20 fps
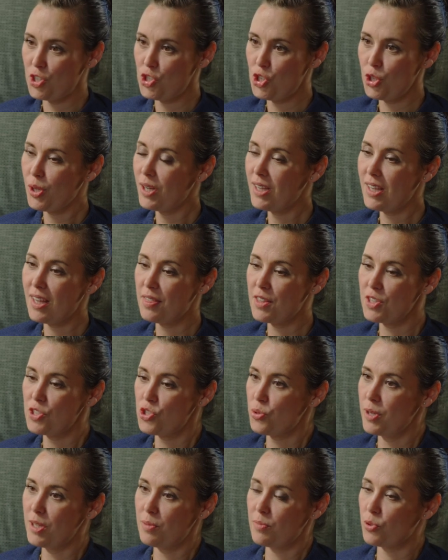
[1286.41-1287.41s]
she couldn't get this
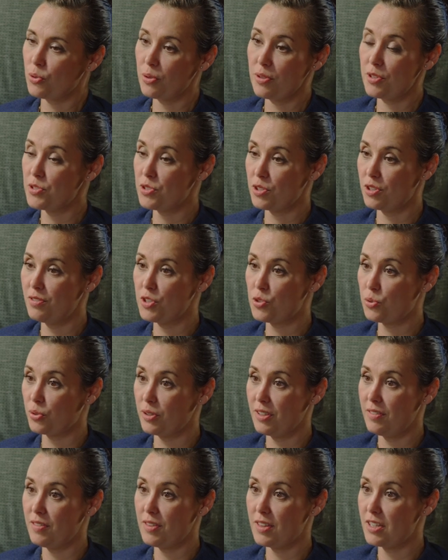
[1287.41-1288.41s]
treatment or the service or
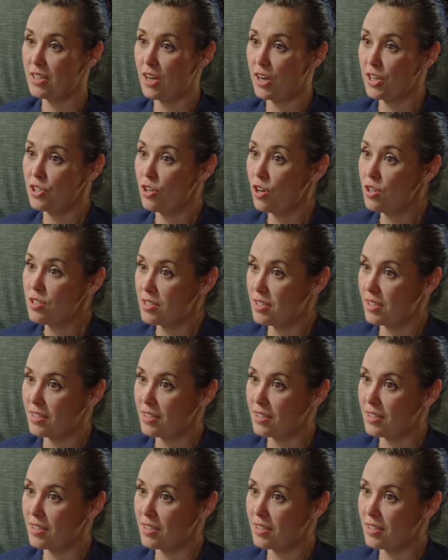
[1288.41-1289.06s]
even the diagnostics.